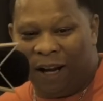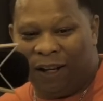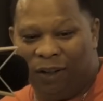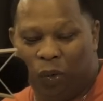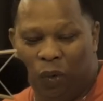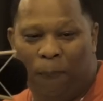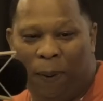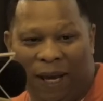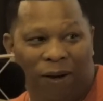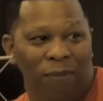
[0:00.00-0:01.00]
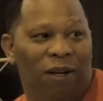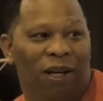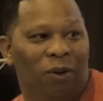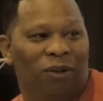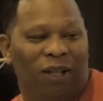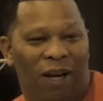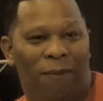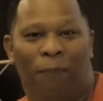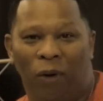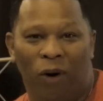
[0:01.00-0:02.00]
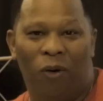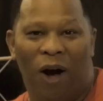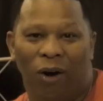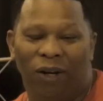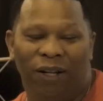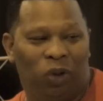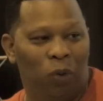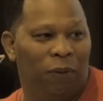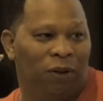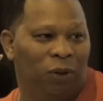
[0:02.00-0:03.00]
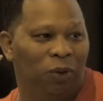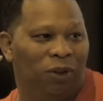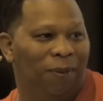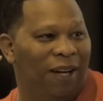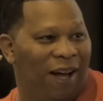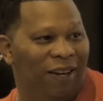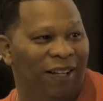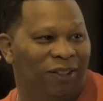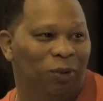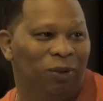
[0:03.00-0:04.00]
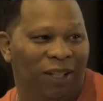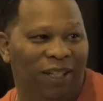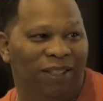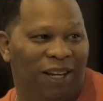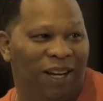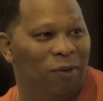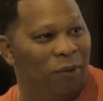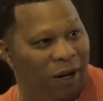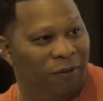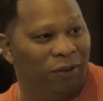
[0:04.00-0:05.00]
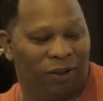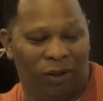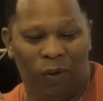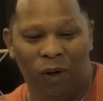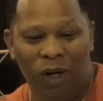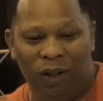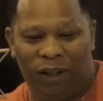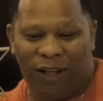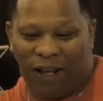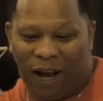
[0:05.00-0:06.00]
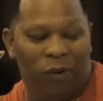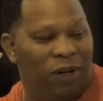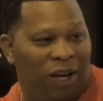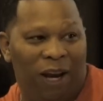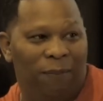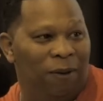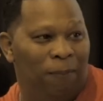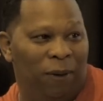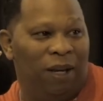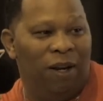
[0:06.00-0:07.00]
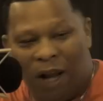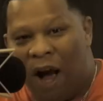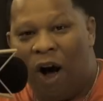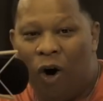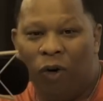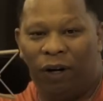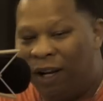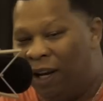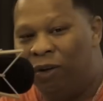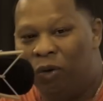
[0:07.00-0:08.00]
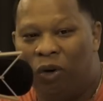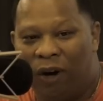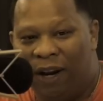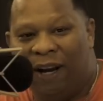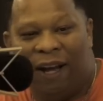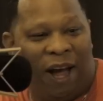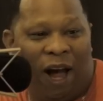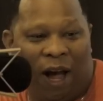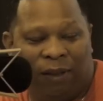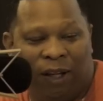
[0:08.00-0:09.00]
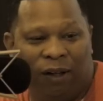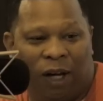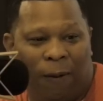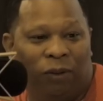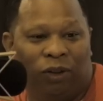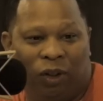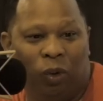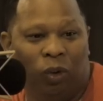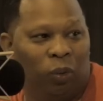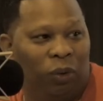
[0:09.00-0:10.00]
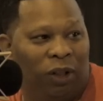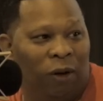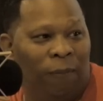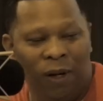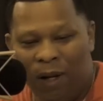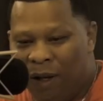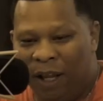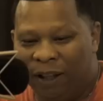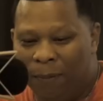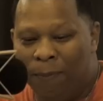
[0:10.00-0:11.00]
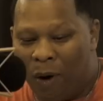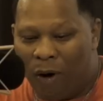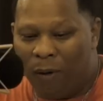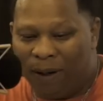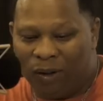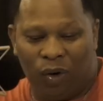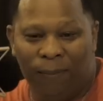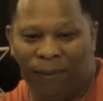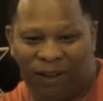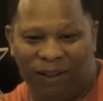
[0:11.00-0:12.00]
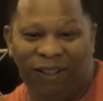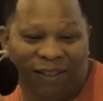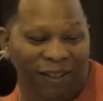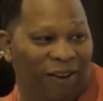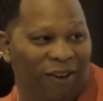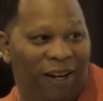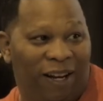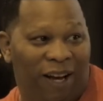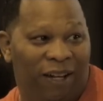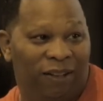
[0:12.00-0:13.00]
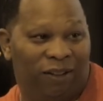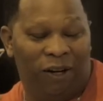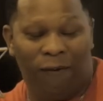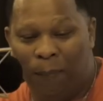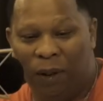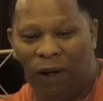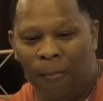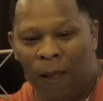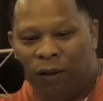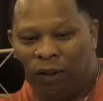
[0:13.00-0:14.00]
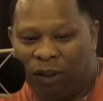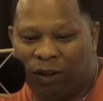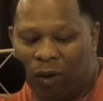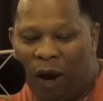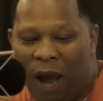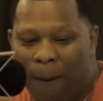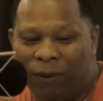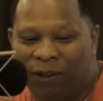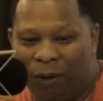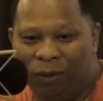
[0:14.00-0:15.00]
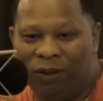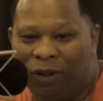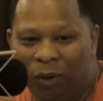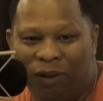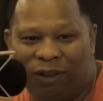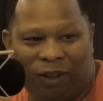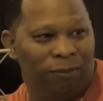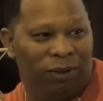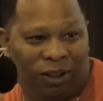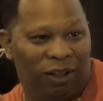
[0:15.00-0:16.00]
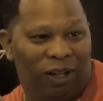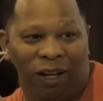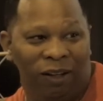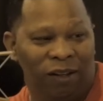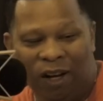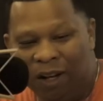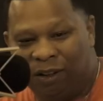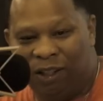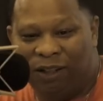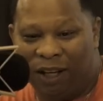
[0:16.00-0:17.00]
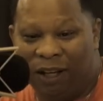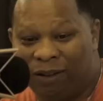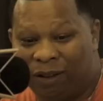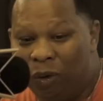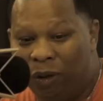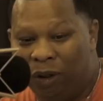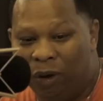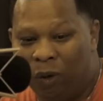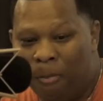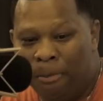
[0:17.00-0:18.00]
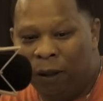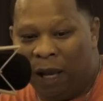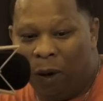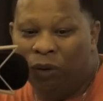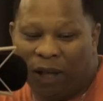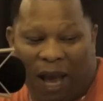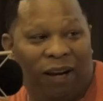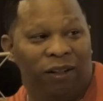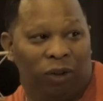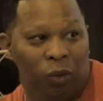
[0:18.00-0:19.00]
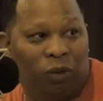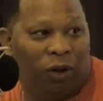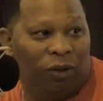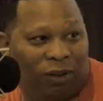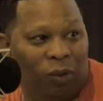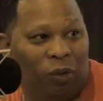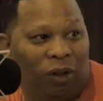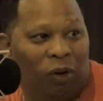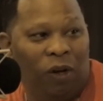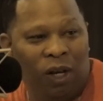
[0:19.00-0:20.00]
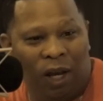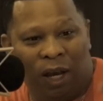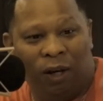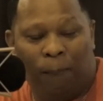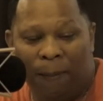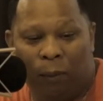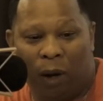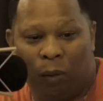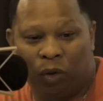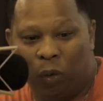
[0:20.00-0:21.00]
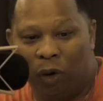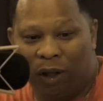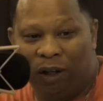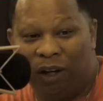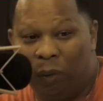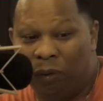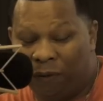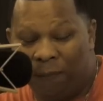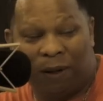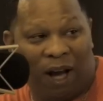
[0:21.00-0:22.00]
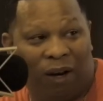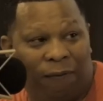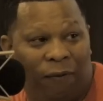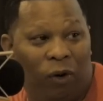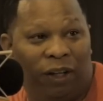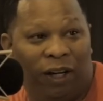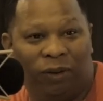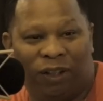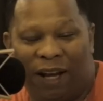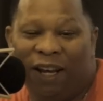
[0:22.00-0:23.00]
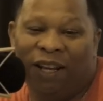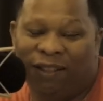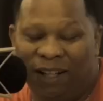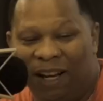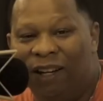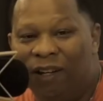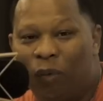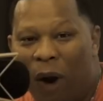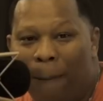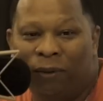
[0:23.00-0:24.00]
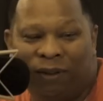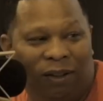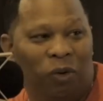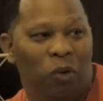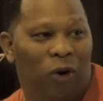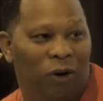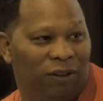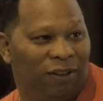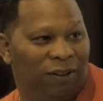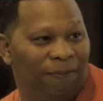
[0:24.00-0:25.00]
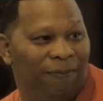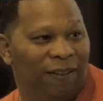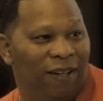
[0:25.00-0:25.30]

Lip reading: I guess repaying me, he was like, bro, I'll let you produce him and I'll let you DJ or whatever. So that's how it came to be. I already had knew Greg. I'd done a couple of shows with them, let them borrow my drum machines and all of that kind of stuff. But just so happens I was doing some shit in C-Sank's studio that was Allen Toussaint's studio. And the people that was working in there was from California. They was like, is it any rappers in New Orleans?